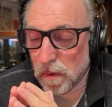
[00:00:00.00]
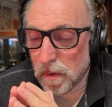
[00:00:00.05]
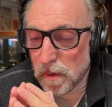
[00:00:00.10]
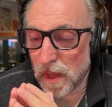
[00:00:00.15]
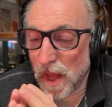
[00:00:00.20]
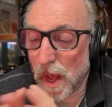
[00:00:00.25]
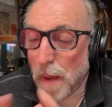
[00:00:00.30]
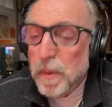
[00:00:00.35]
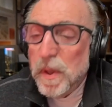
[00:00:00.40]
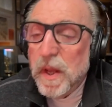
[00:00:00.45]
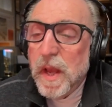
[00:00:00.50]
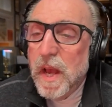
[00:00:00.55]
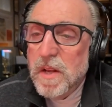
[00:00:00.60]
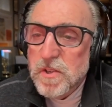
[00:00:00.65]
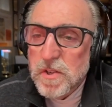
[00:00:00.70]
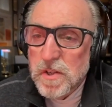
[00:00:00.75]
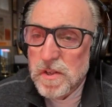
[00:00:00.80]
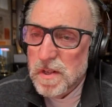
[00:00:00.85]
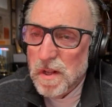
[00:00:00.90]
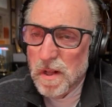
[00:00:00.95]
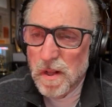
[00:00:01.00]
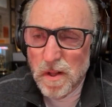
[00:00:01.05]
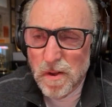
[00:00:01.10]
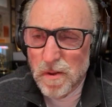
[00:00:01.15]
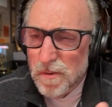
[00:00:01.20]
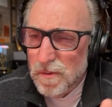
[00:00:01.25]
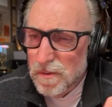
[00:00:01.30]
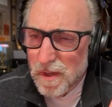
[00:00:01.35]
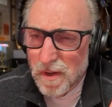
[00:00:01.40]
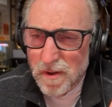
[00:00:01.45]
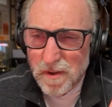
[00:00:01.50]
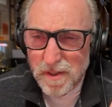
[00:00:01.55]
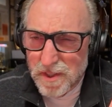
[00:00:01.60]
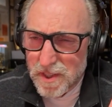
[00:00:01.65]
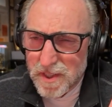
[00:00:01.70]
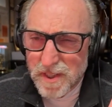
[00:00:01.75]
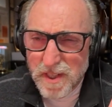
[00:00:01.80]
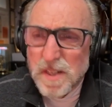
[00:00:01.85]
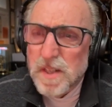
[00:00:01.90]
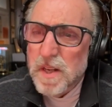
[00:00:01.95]
the applications alone are
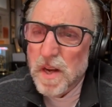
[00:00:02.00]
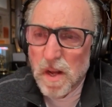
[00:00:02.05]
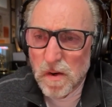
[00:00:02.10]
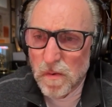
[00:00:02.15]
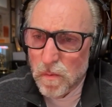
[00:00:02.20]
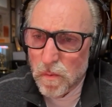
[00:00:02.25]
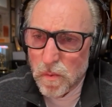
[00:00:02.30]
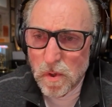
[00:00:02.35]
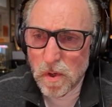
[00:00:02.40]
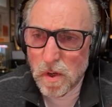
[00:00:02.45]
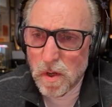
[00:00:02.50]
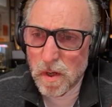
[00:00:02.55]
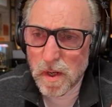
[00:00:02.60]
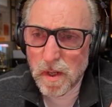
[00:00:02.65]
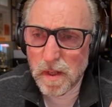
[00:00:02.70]
just a ton of work